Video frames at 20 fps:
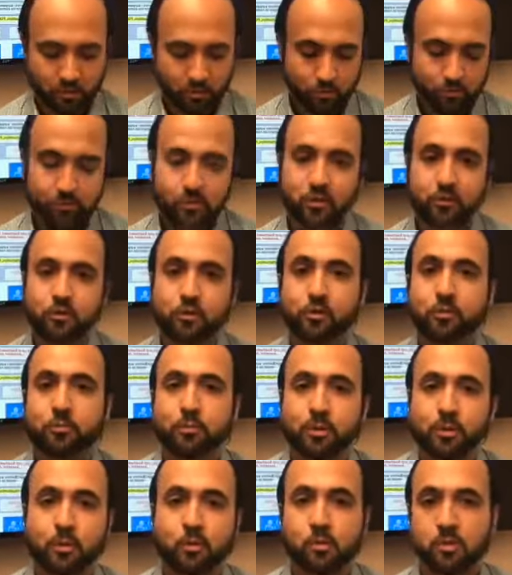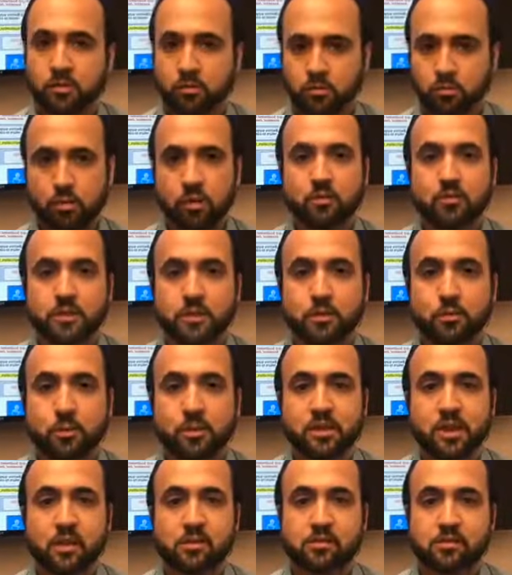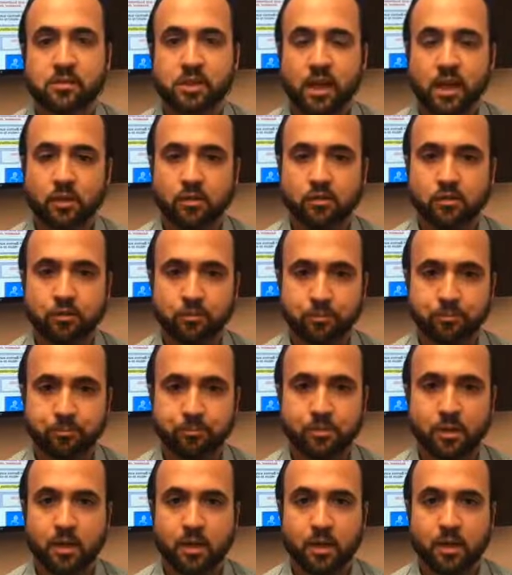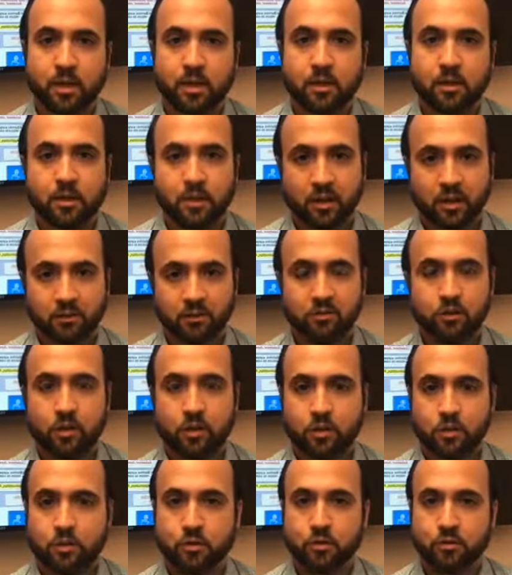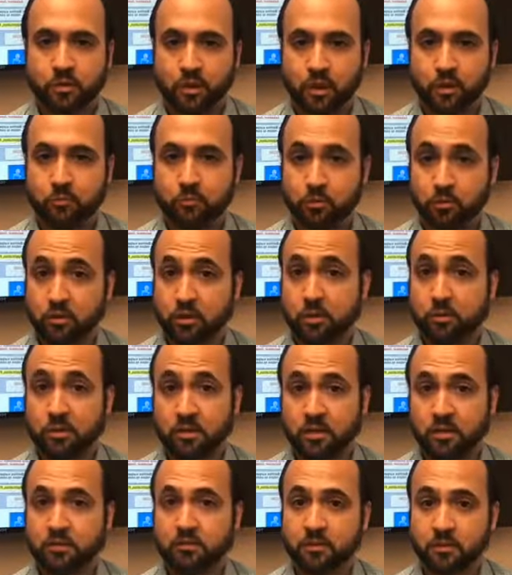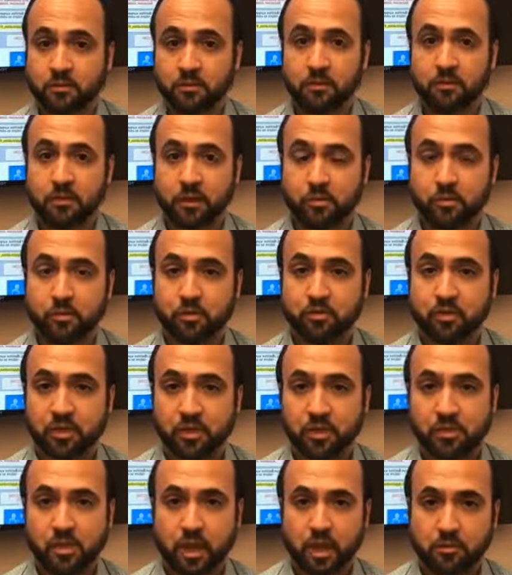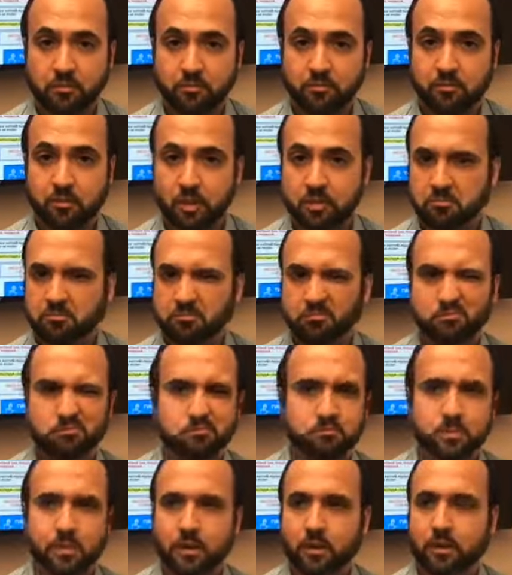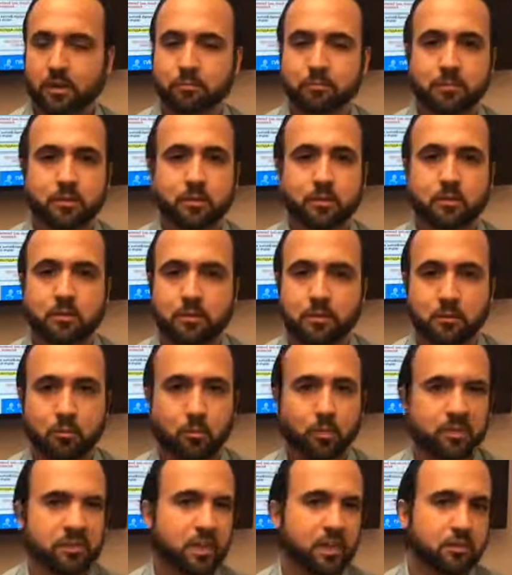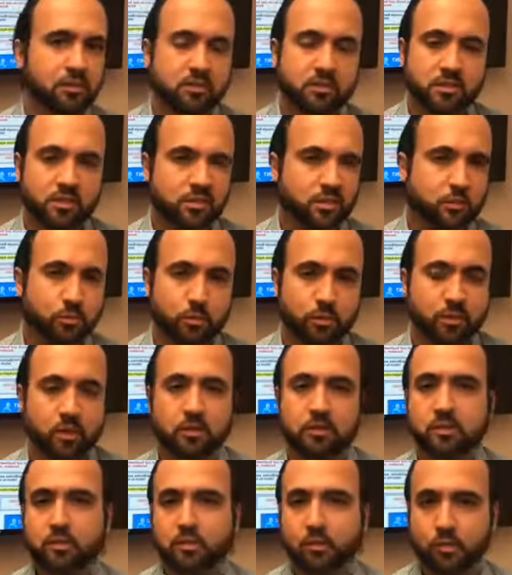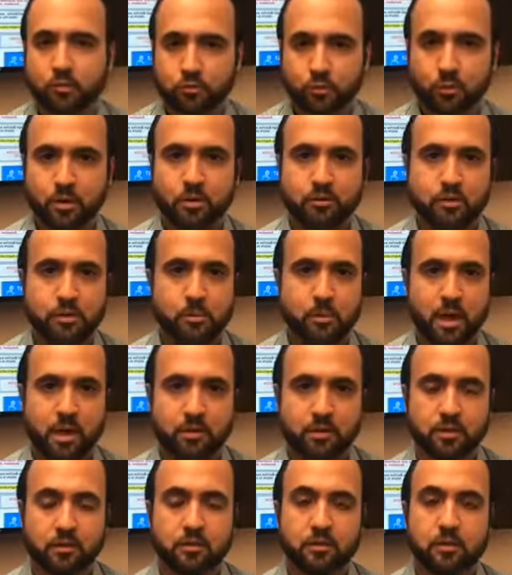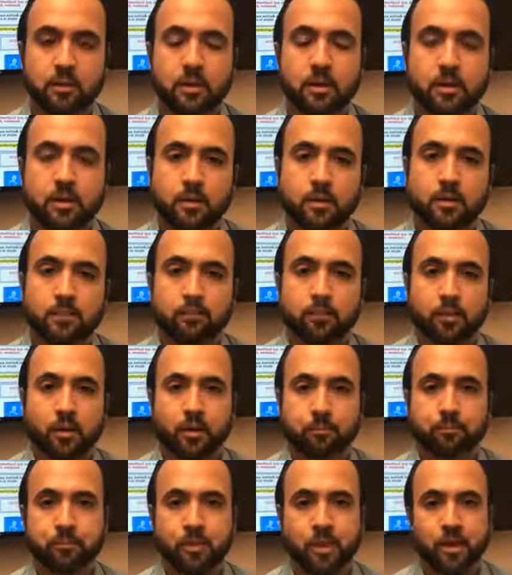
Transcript: So if this year's bill was roughly $3,000, Next year, your tax bill is going to be 55% of that, right? 1,600, 1,700, whatever the math is, right?